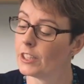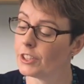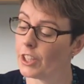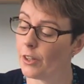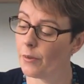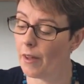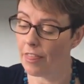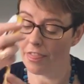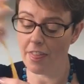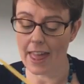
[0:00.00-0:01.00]
So
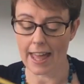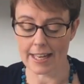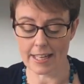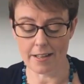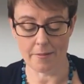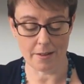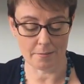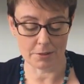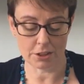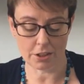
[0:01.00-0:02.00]
then
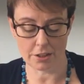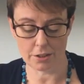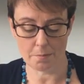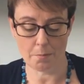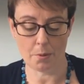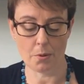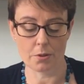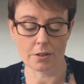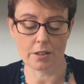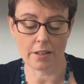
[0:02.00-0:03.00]
I'm just going to
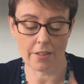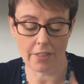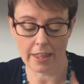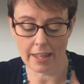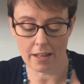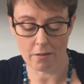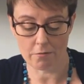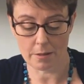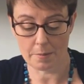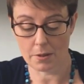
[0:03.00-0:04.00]
put the
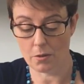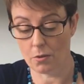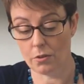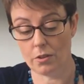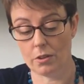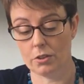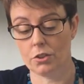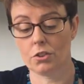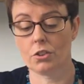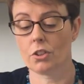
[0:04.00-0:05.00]
ribbon on.
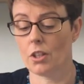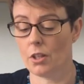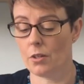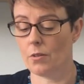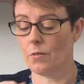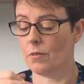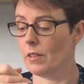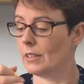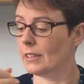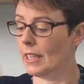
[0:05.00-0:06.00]
So
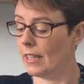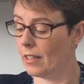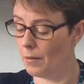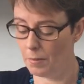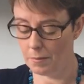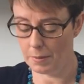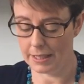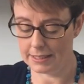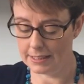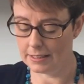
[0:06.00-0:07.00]
let's get a couple of
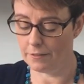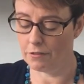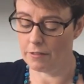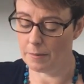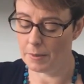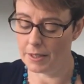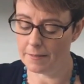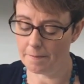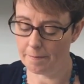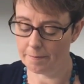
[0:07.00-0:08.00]
pieces of ribbon.